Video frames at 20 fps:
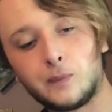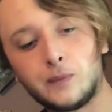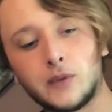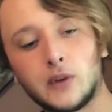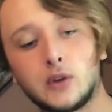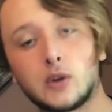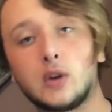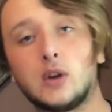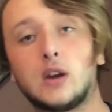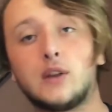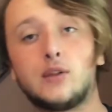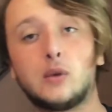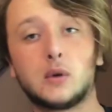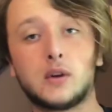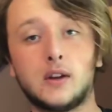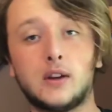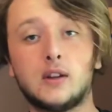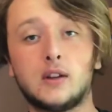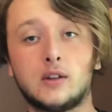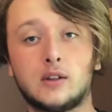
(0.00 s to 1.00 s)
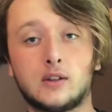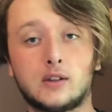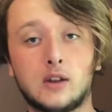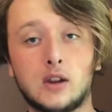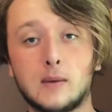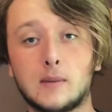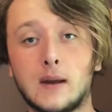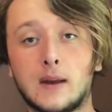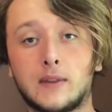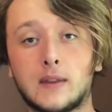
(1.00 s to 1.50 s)
So if you want to see
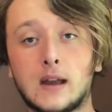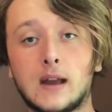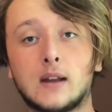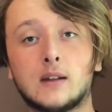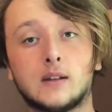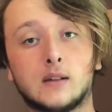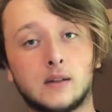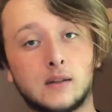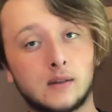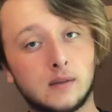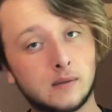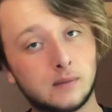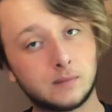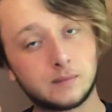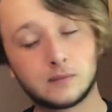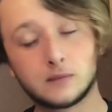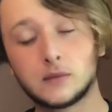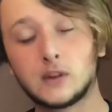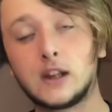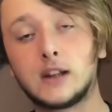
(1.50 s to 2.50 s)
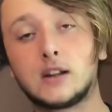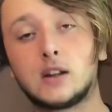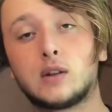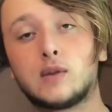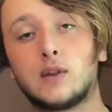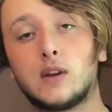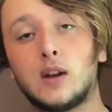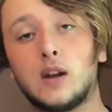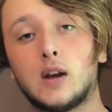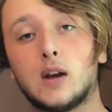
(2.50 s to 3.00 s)
about that and like this
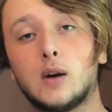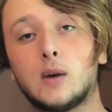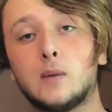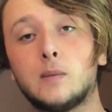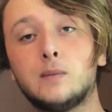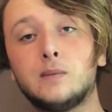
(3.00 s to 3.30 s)
video,